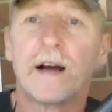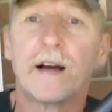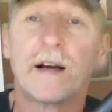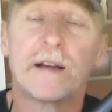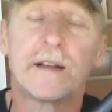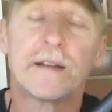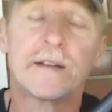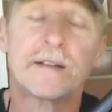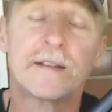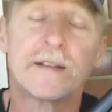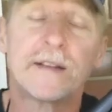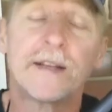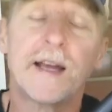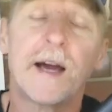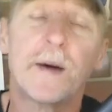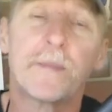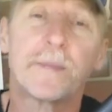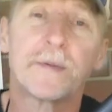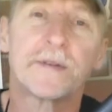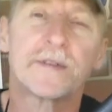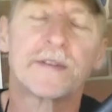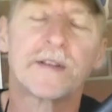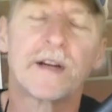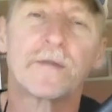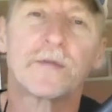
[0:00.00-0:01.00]
This has
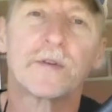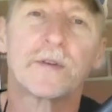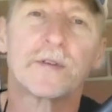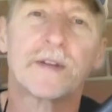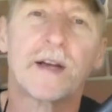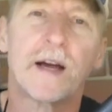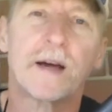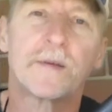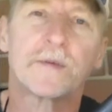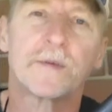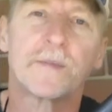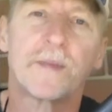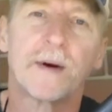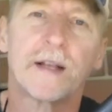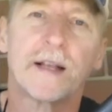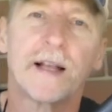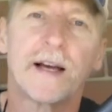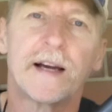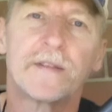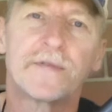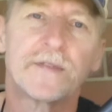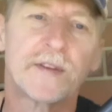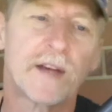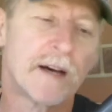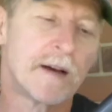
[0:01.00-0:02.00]
happened several times in my
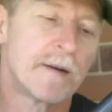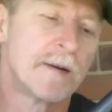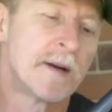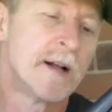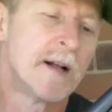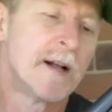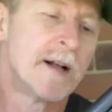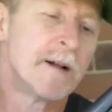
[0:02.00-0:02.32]
lifetime.